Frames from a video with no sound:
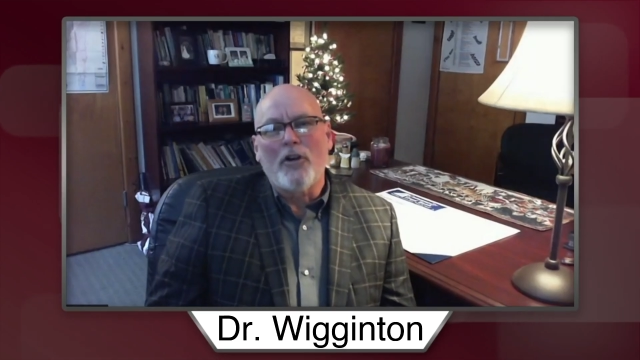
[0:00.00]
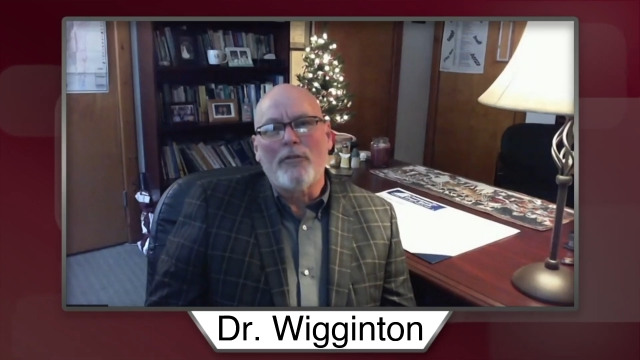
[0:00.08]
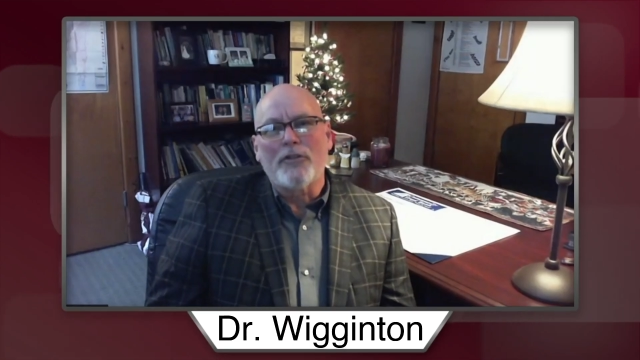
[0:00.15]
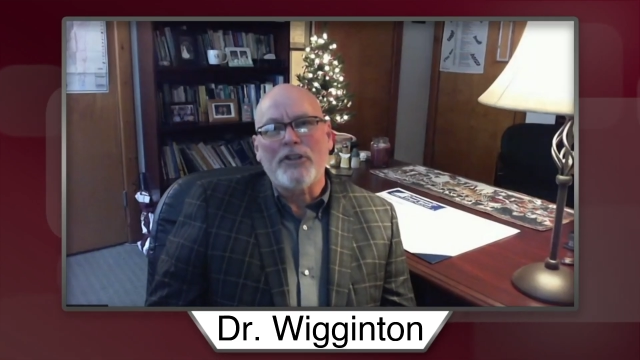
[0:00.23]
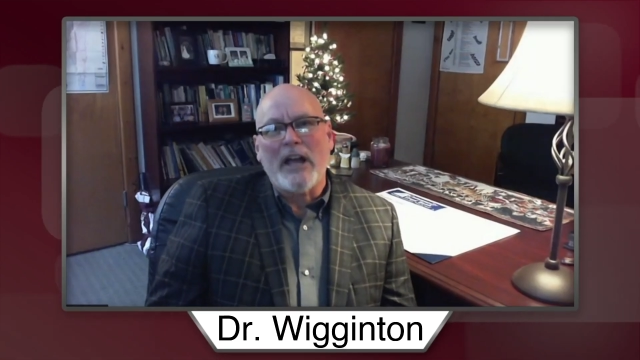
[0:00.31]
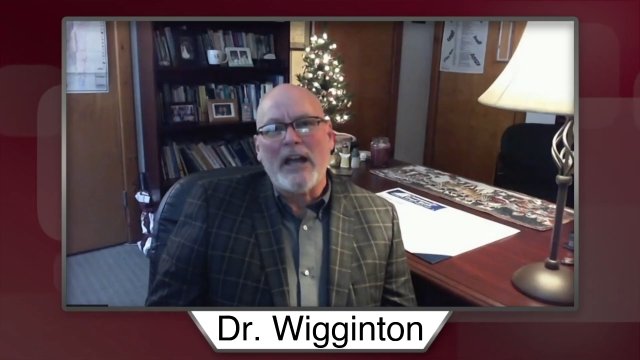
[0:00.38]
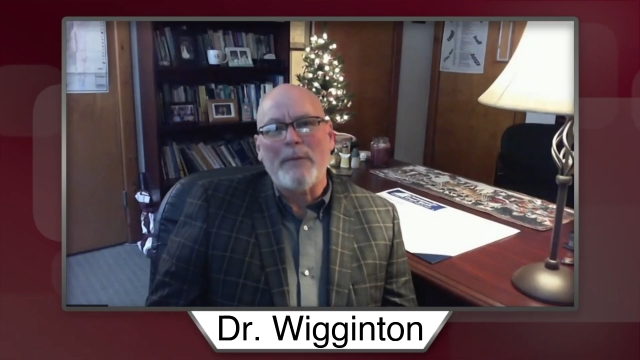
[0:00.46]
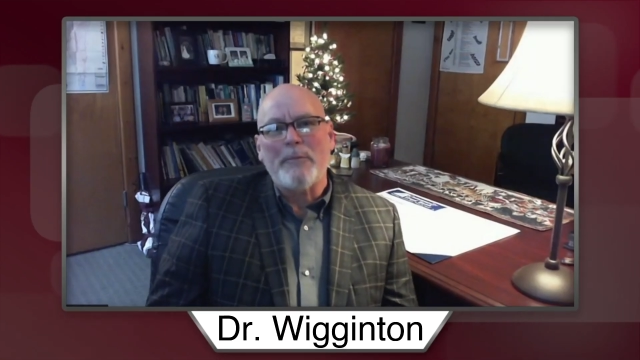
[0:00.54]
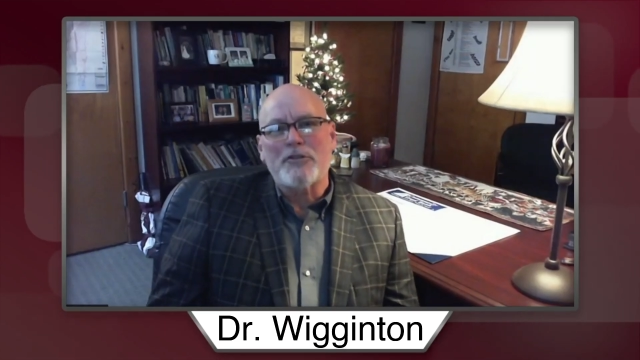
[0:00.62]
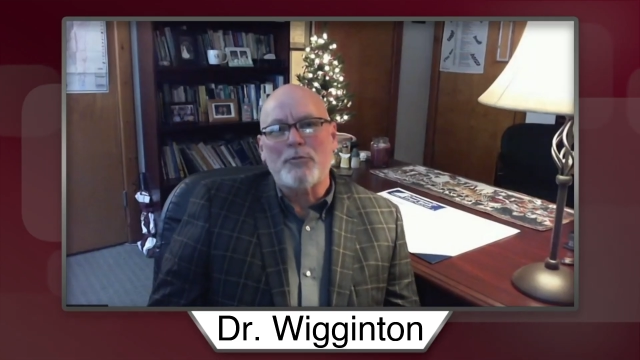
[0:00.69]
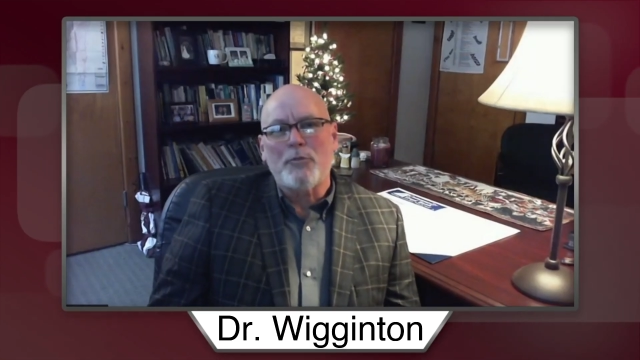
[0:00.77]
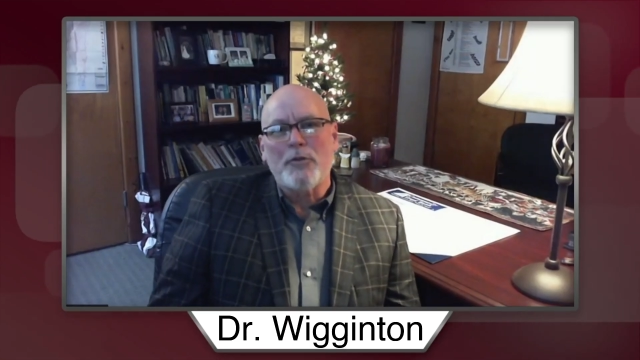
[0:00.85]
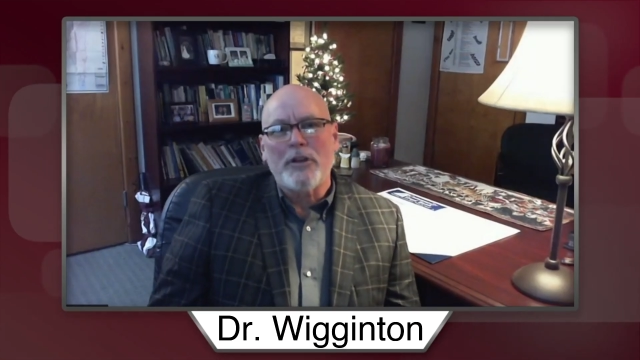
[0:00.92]
over time
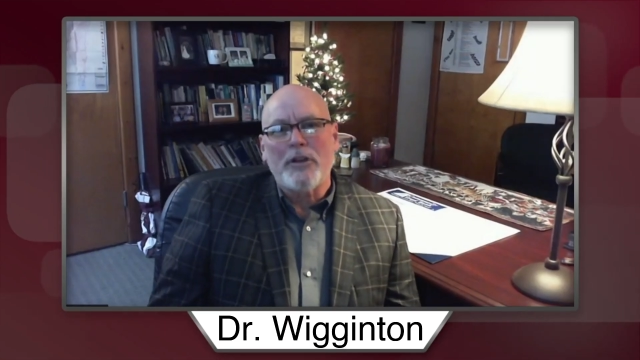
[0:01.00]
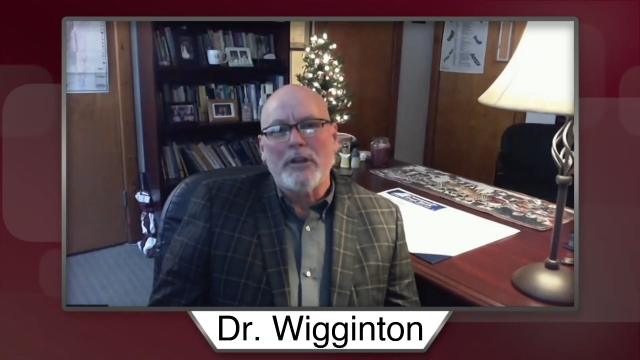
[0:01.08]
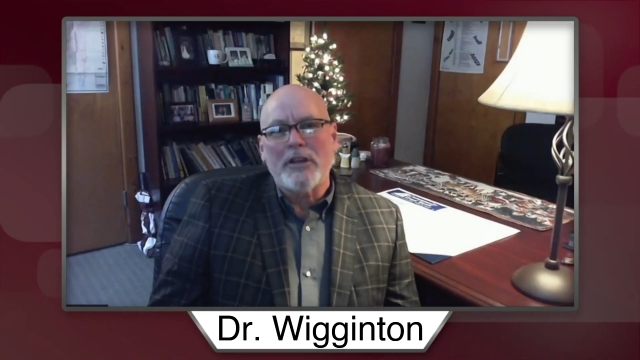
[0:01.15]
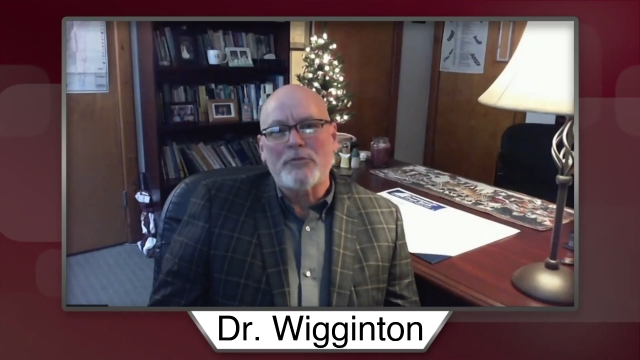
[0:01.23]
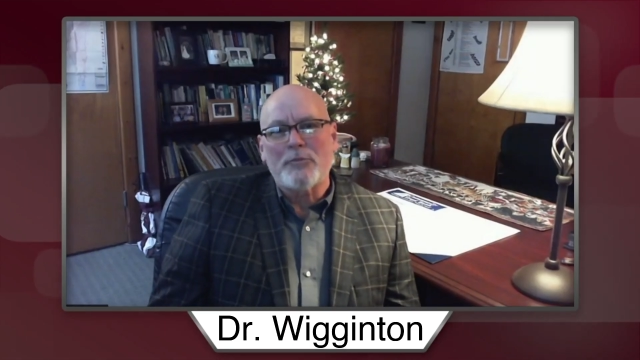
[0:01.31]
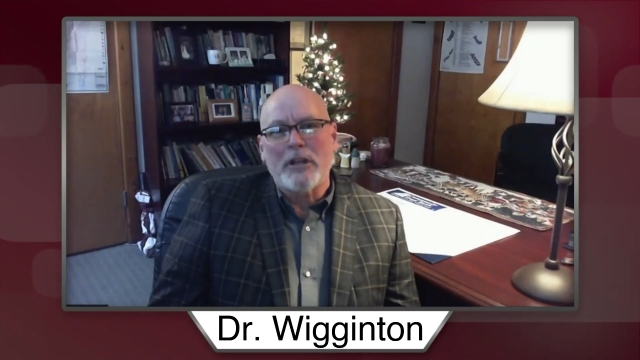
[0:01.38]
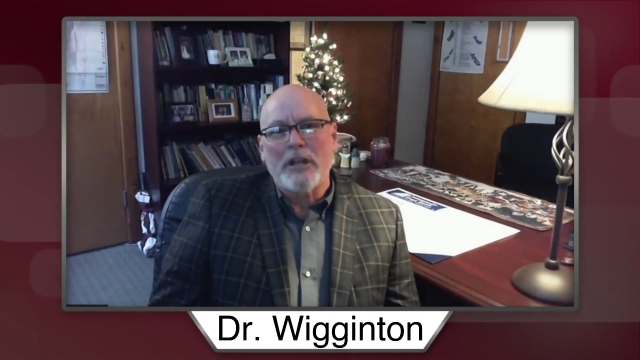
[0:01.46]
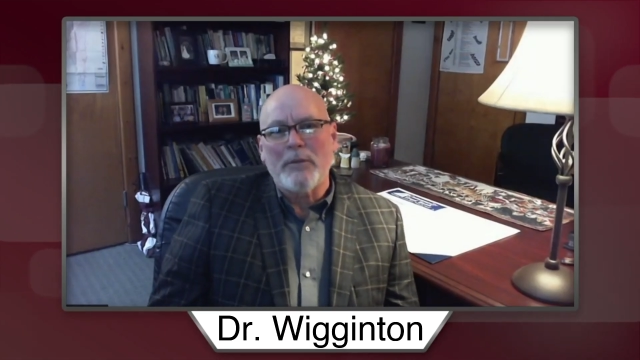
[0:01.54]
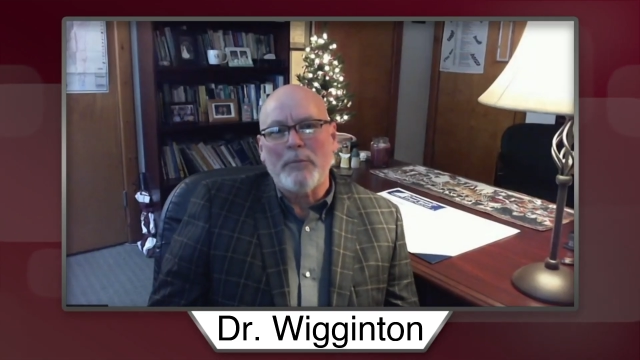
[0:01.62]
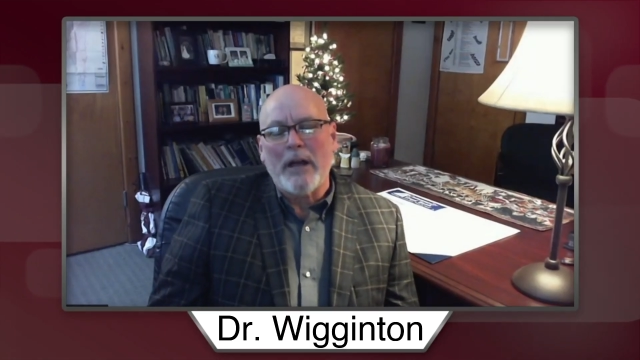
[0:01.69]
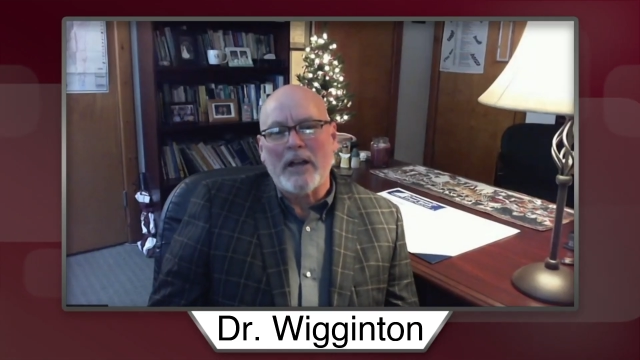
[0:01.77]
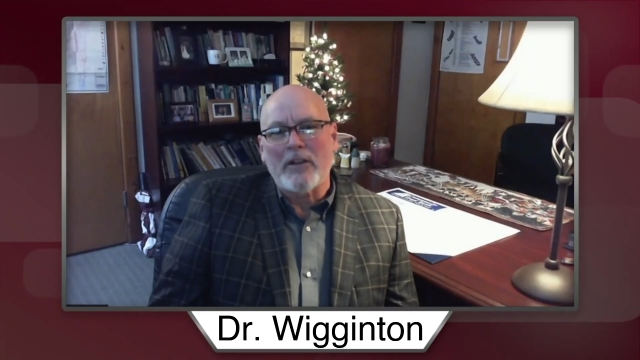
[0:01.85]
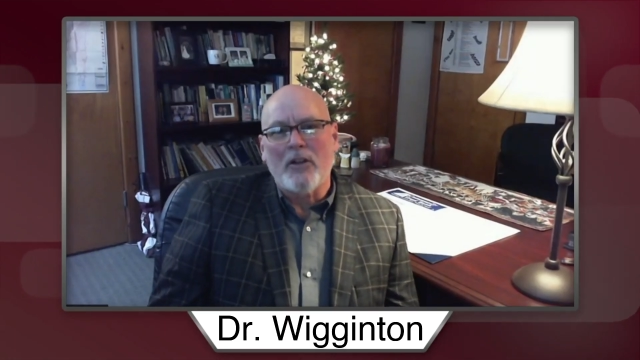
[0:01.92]
as we as we get
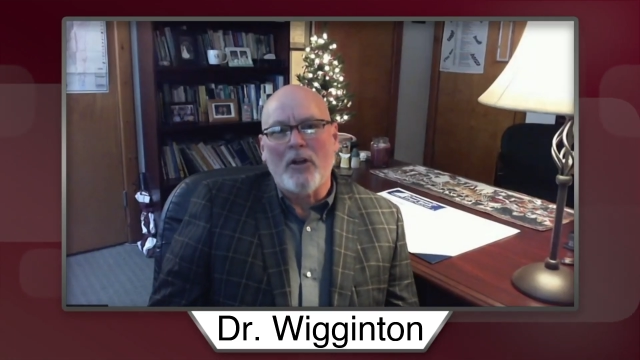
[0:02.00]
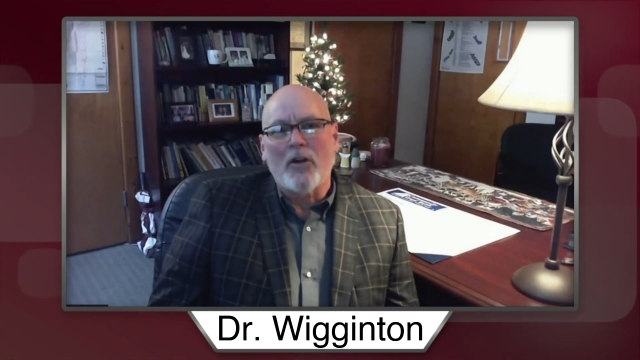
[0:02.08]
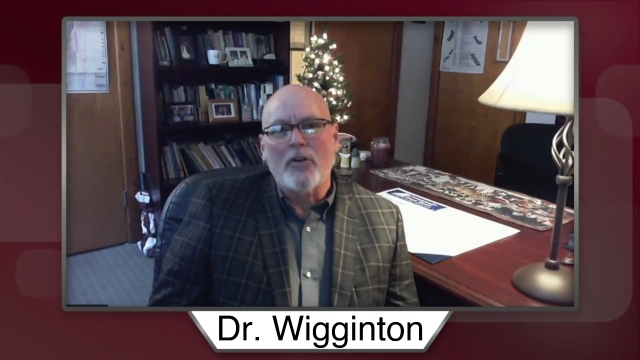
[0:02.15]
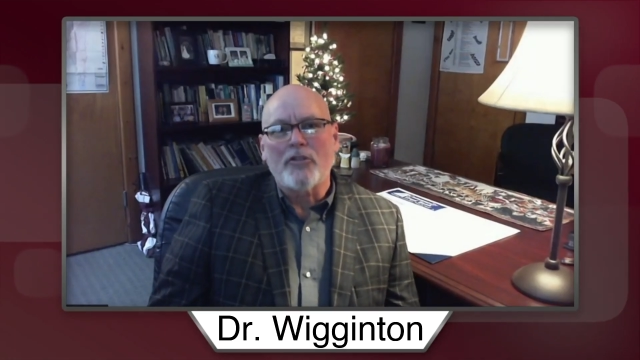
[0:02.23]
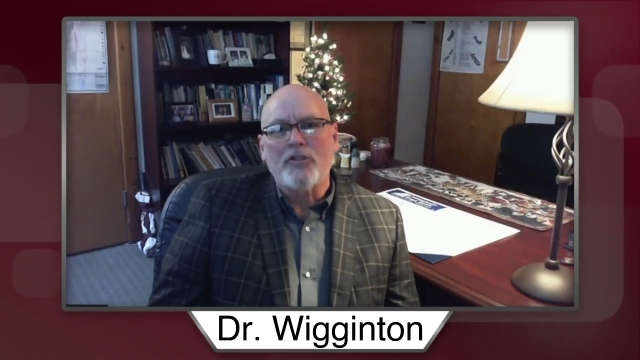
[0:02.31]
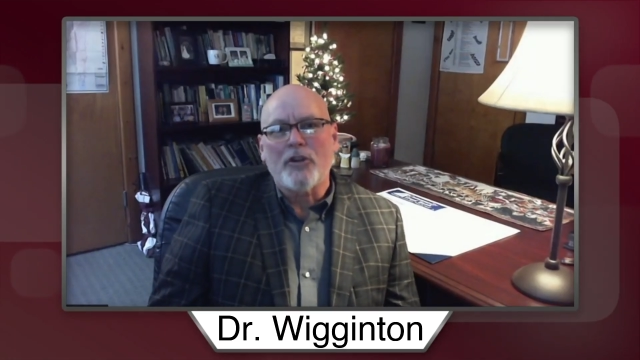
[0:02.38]
back longer